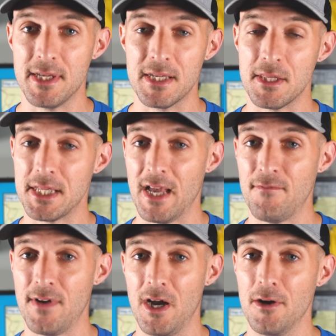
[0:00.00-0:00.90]
you get the
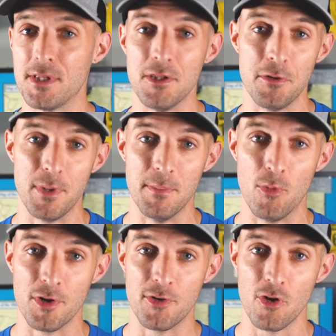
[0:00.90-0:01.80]
Sapphire, it's a little bit
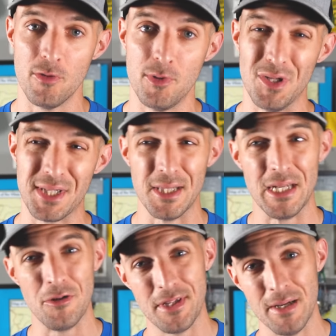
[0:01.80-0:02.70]
more durable, it's a
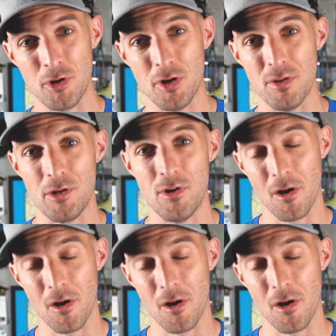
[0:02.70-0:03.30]
little dimmer, a little